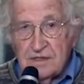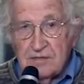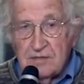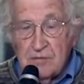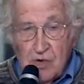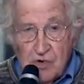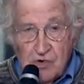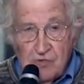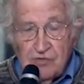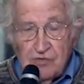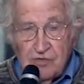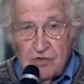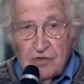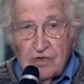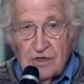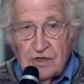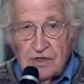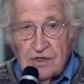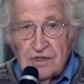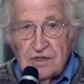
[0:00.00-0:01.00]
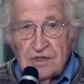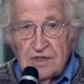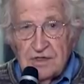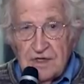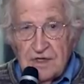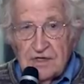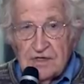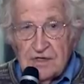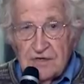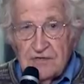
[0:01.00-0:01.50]
move towards
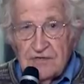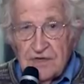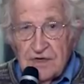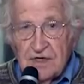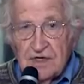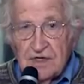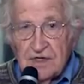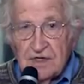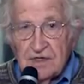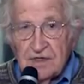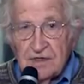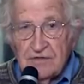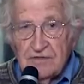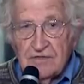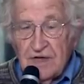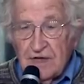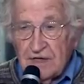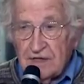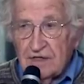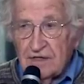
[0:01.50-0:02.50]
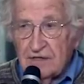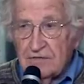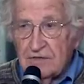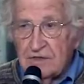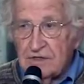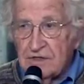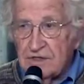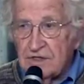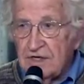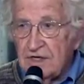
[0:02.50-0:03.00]
laissez-faire. In fact, there
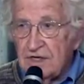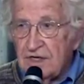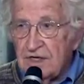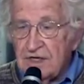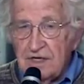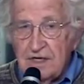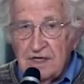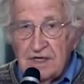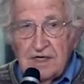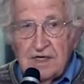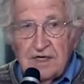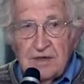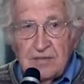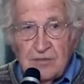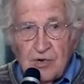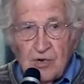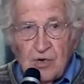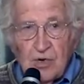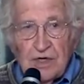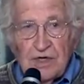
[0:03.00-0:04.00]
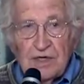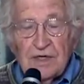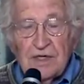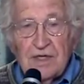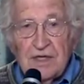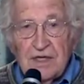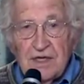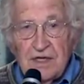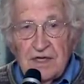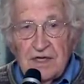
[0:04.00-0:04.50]
was an
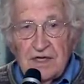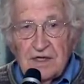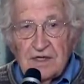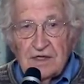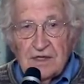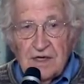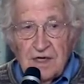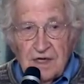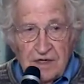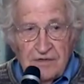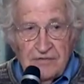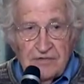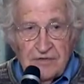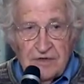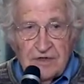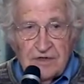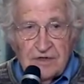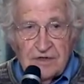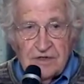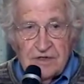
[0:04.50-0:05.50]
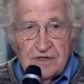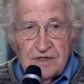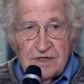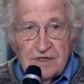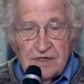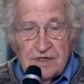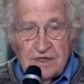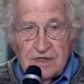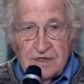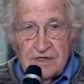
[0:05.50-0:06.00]
important conference.
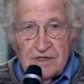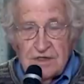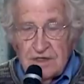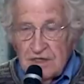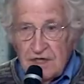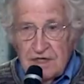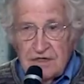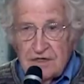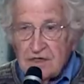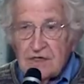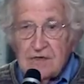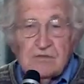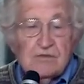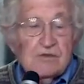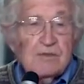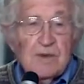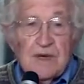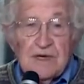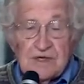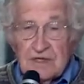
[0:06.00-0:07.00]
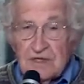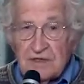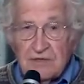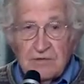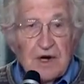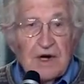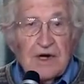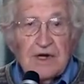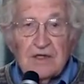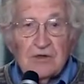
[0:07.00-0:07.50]
The United States was basically
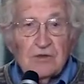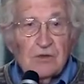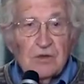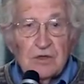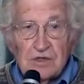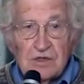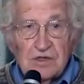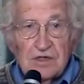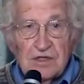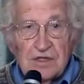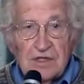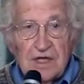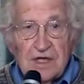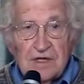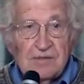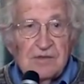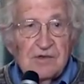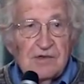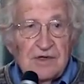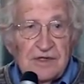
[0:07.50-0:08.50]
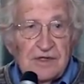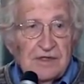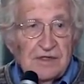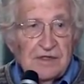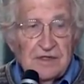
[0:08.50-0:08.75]
running the world at that point,